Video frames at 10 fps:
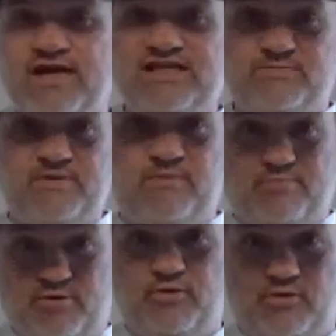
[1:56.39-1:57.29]
has been
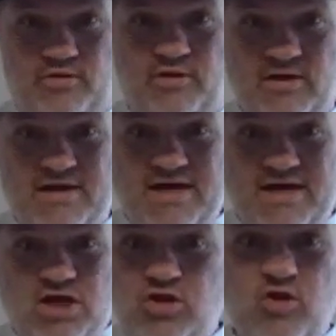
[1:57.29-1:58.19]
brutal,
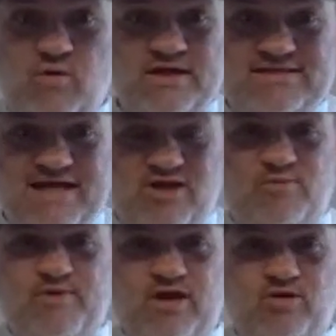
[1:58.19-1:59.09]
you don't want to say to your
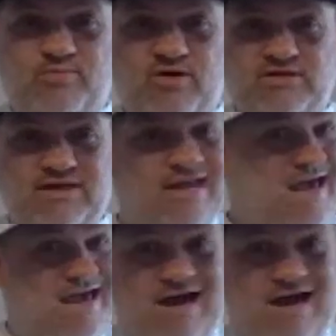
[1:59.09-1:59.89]
brand new person, hey, I